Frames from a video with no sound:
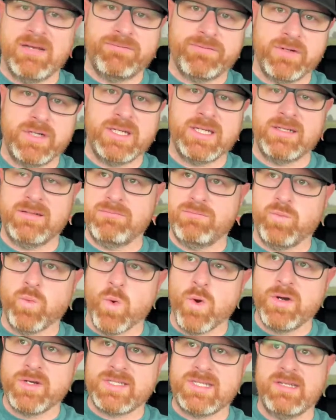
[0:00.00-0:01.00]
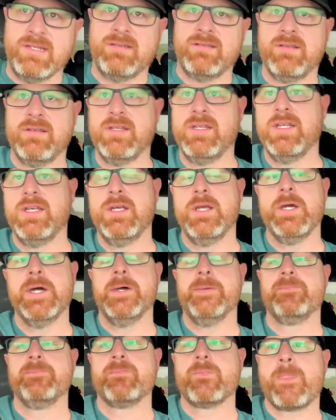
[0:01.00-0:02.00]
freaking warranty.
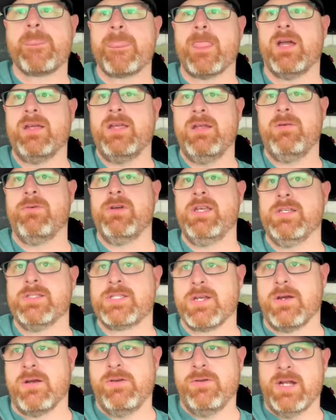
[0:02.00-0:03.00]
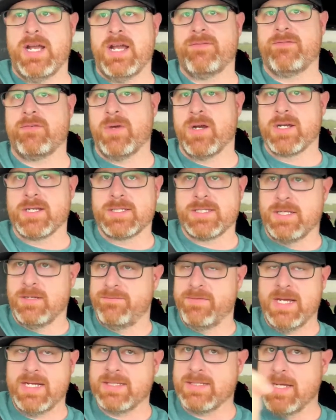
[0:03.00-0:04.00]
And when you start doing aftermarket
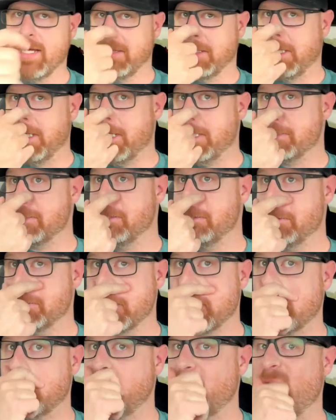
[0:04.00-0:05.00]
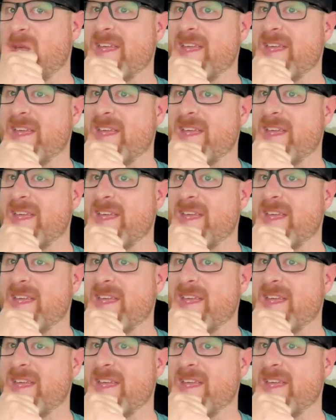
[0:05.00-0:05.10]
stuff, that's not the case. So